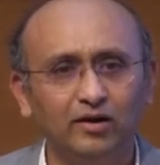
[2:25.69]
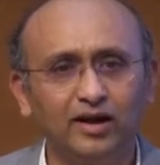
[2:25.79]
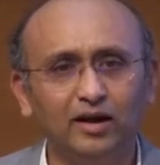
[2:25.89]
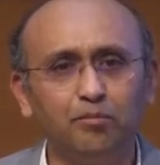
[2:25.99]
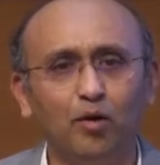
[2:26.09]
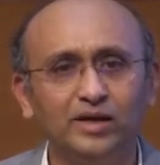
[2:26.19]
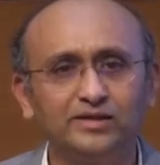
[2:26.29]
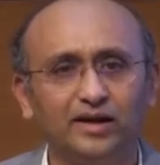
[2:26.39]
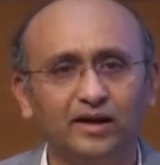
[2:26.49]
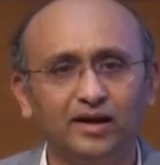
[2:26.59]
critical
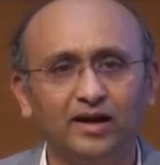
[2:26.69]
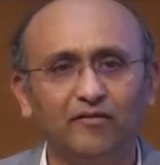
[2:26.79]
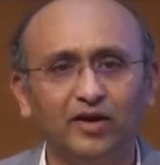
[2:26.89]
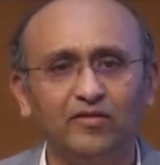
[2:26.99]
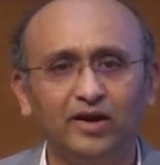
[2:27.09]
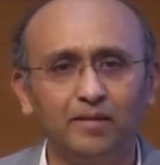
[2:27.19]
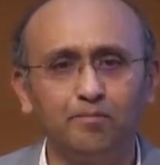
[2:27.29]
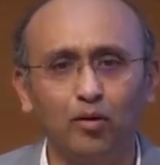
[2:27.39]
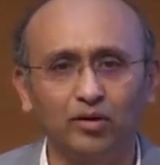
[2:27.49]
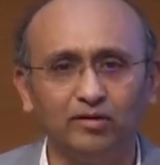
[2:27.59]
points that I think are very, very
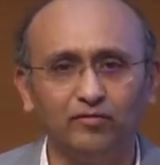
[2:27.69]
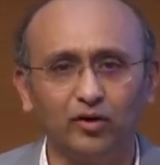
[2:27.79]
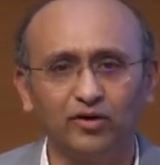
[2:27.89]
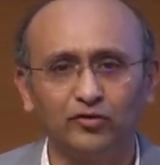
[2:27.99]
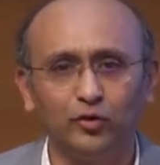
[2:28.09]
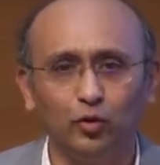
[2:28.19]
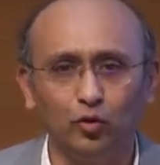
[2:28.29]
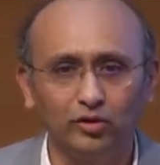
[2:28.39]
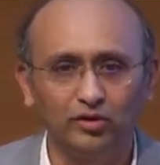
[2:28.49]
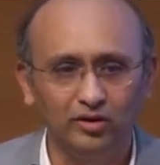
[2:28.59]
important for us to
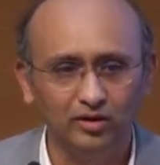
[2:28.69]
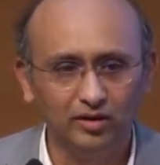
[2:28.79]
note